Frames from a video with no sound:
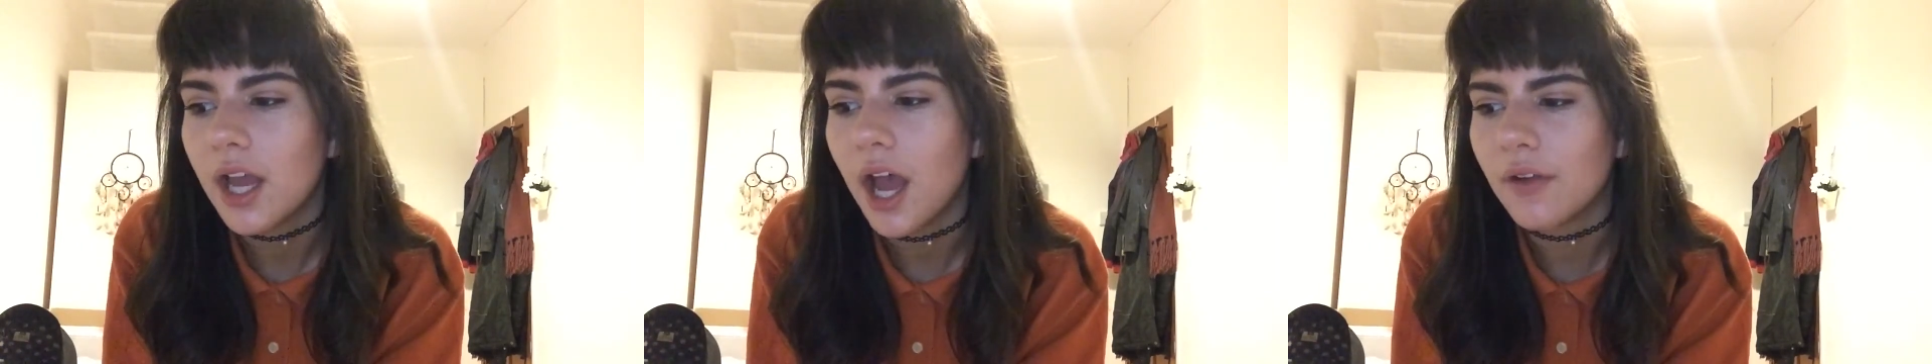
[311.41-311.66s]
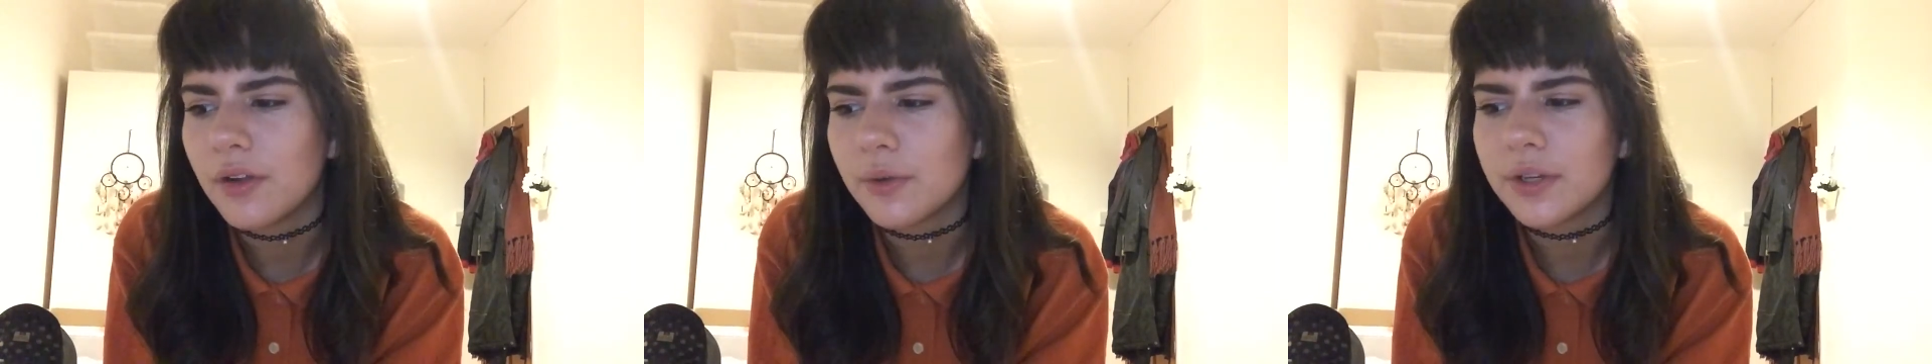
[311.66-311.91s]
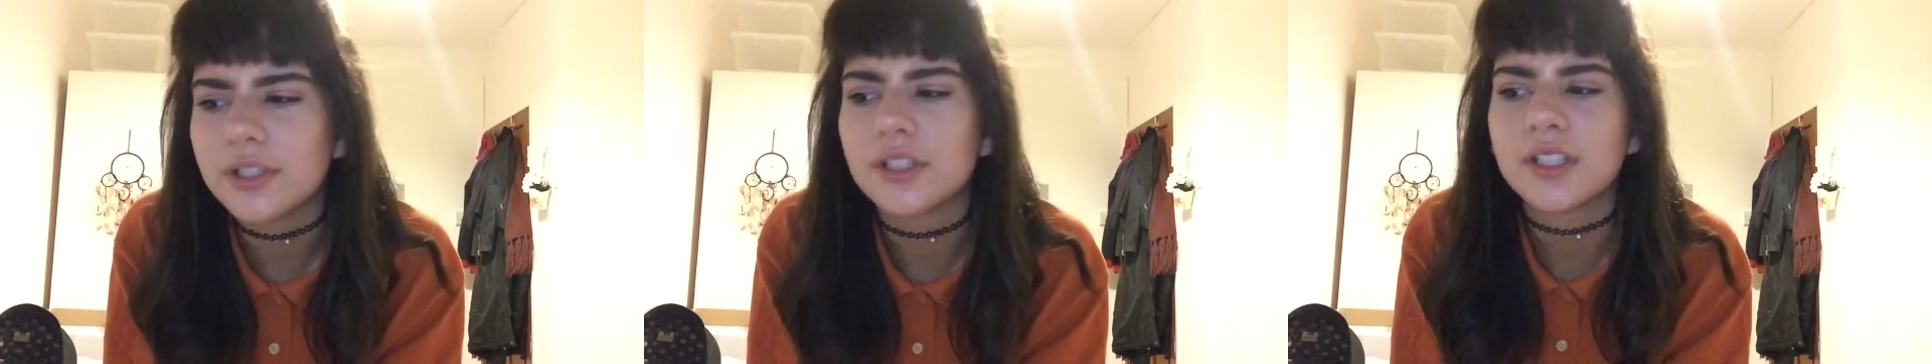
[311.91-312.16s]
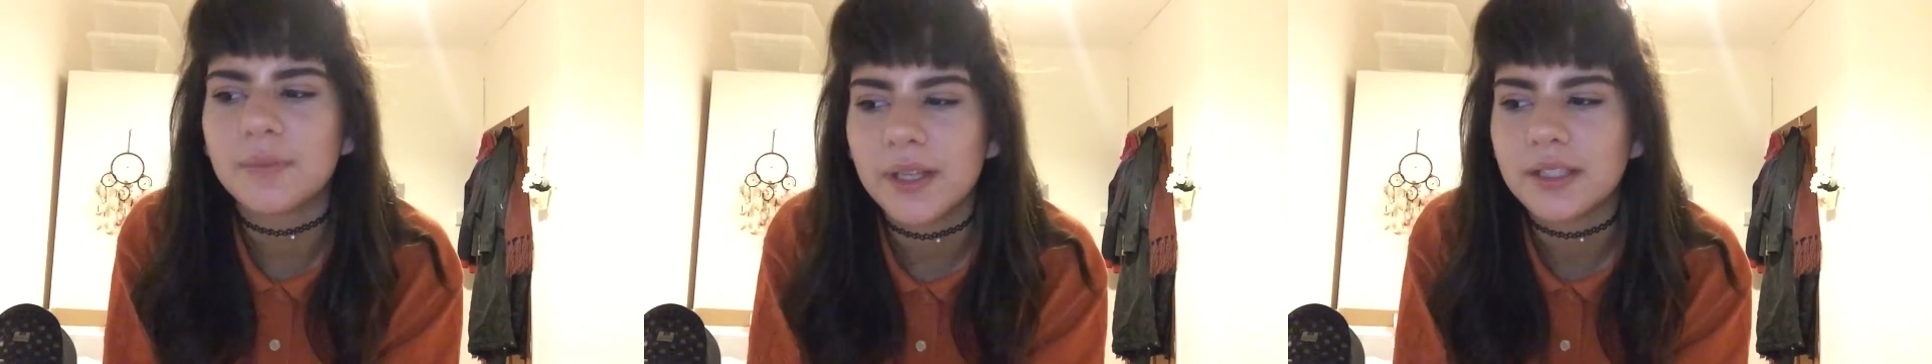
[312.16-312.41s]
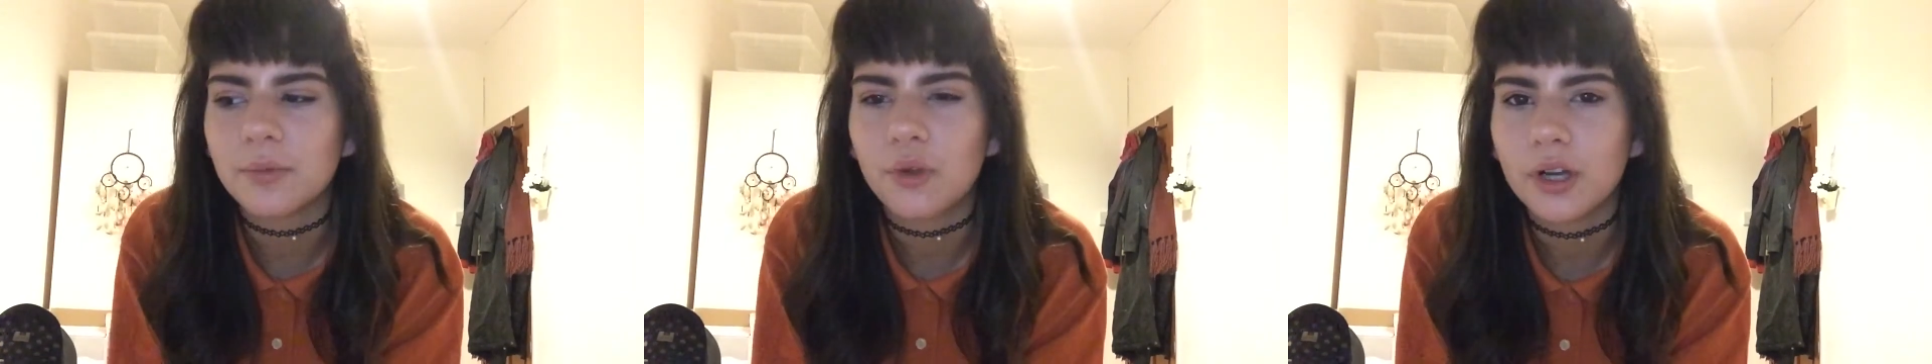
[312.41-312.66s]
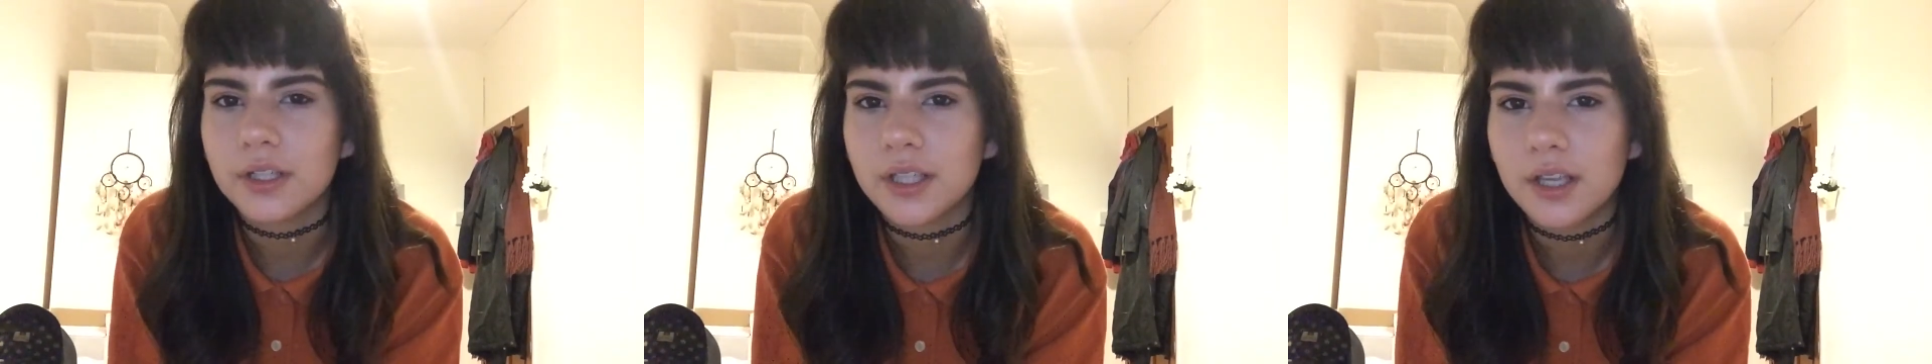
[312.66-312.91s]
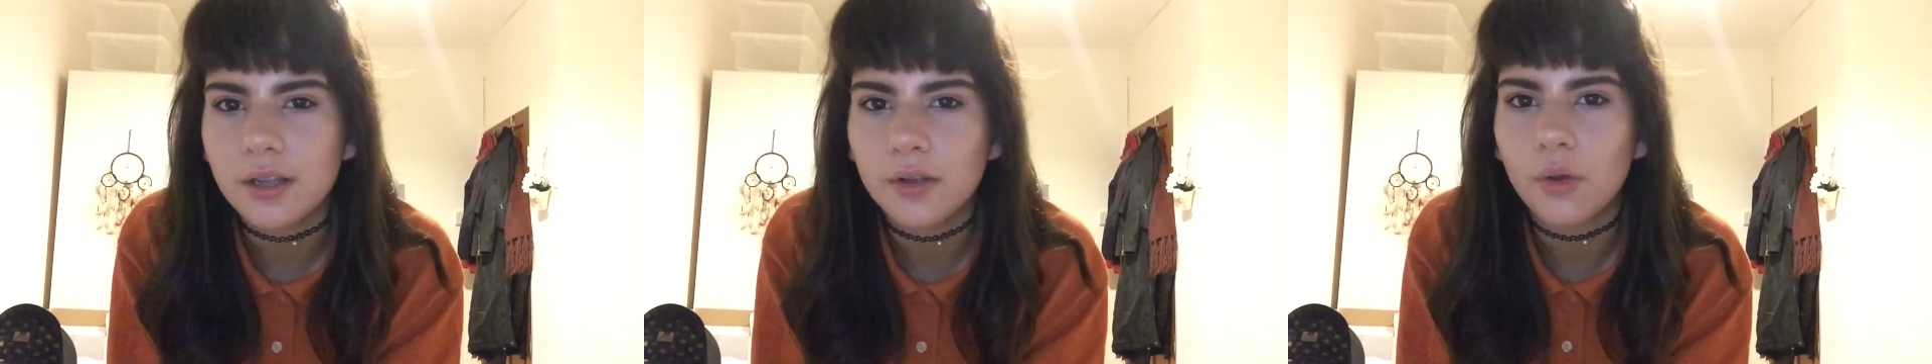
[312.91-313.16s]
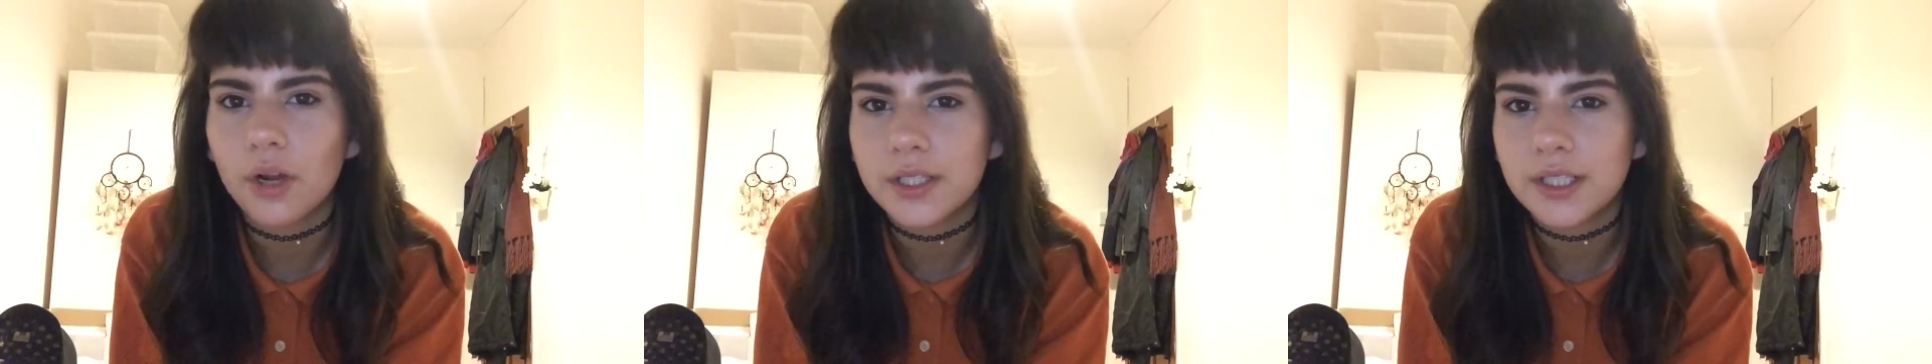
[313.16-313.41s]
I really wanted to just spend some
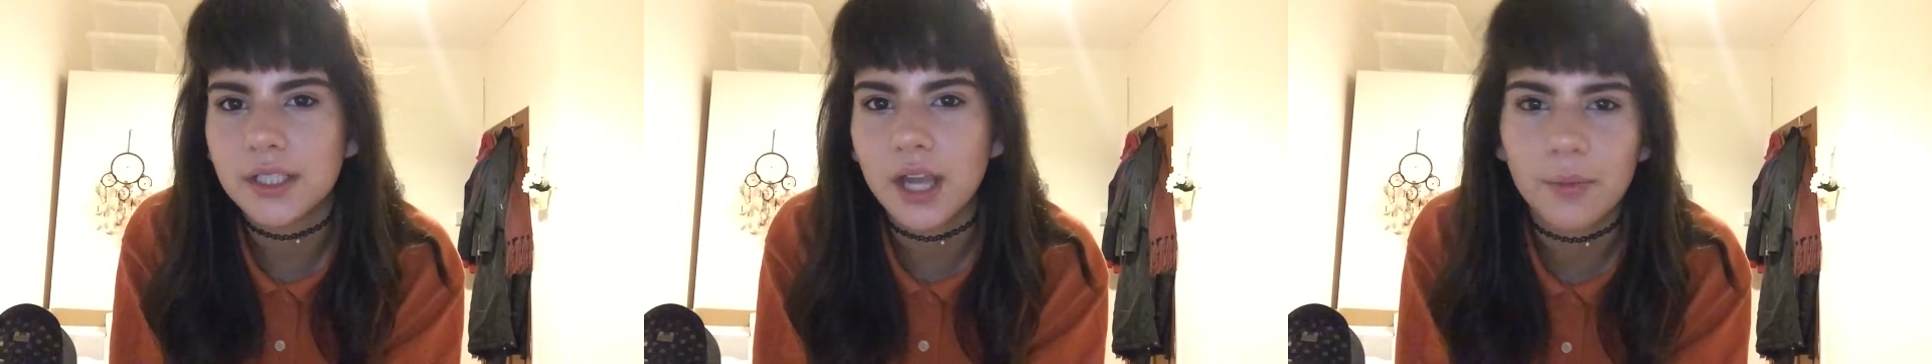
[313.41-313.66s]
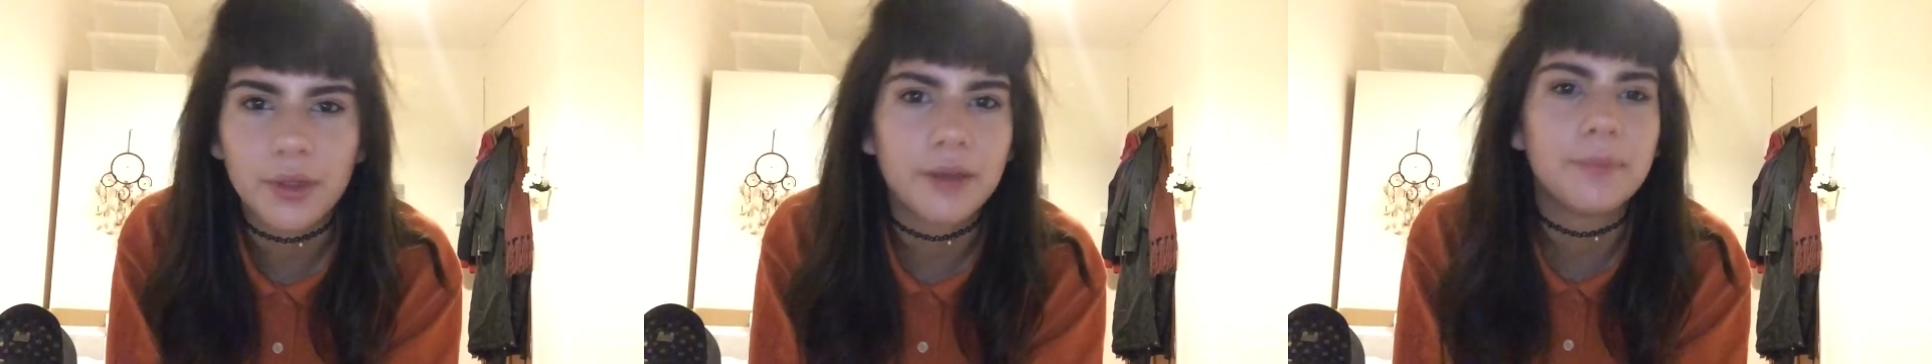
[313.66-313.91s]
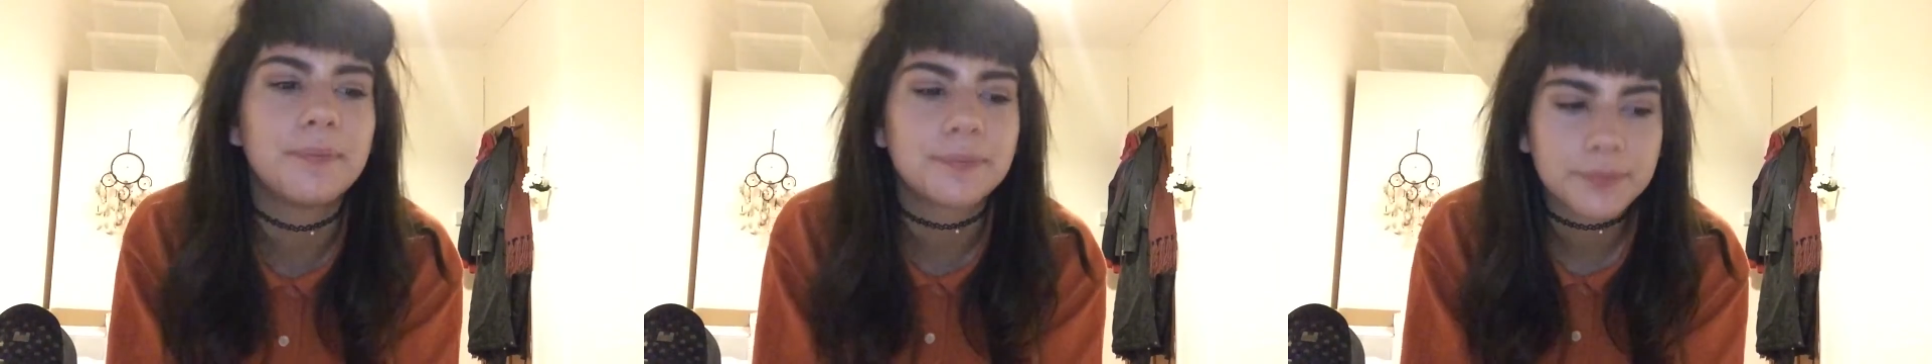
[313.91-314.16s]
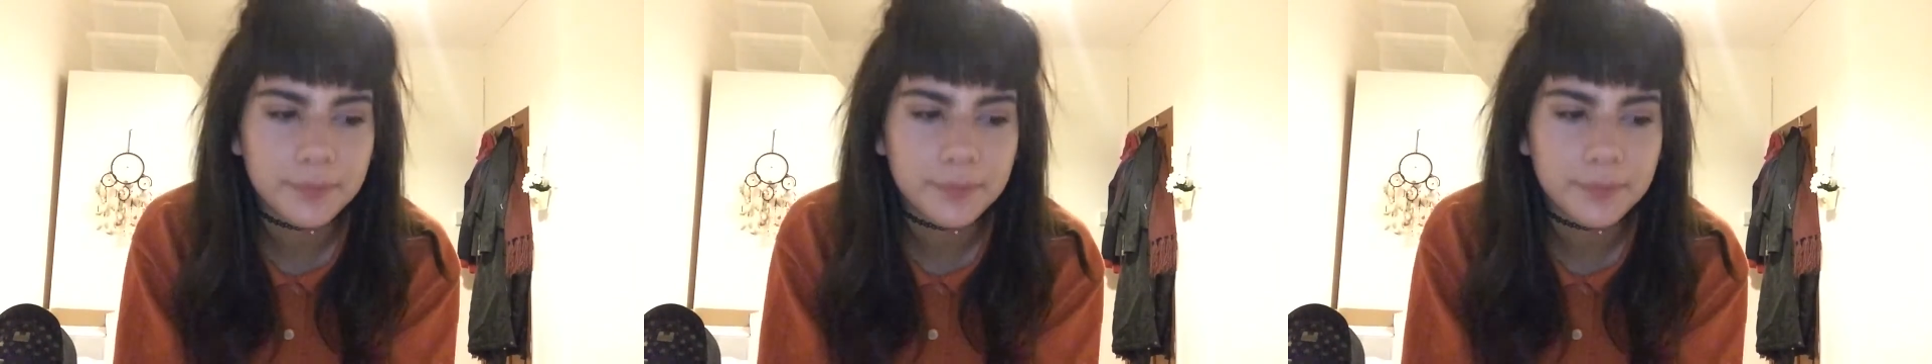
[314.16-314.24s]
quality time with him.